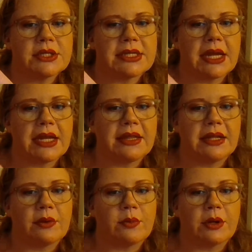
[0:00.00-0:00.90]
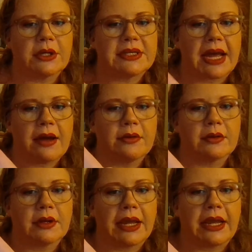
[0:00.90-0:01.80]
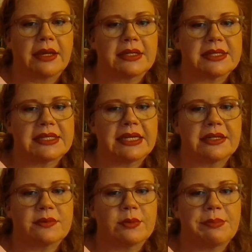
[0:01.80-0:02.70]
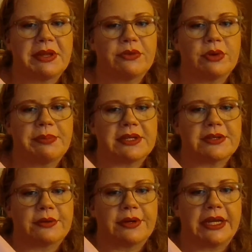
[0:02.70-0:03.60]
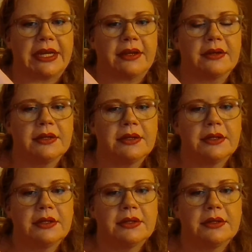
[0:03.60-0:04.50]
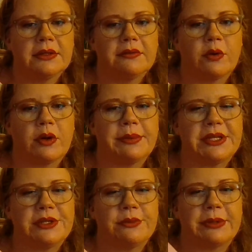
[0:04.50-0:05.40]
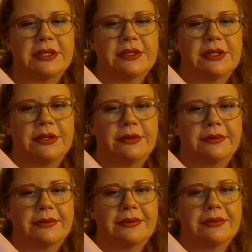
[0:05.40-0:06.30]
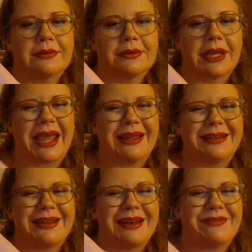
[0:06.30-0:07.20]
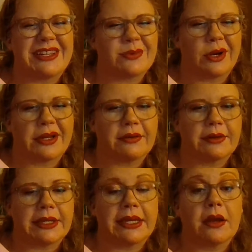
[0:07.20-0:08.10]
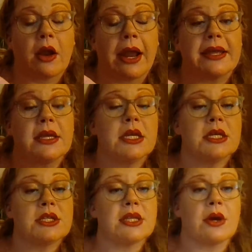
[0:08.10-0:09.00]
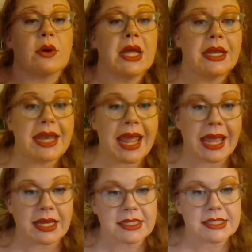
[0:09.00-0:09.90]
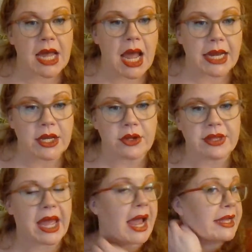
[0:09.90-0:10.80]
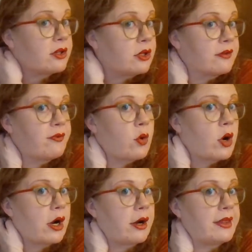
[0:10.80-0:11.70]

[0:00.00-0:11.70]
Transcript: anything that works out. Okay, because 6 would be 3 plus 3, 4 would be 2 plus 2, Okay, none of it's working really. All right, so next I know that I can look for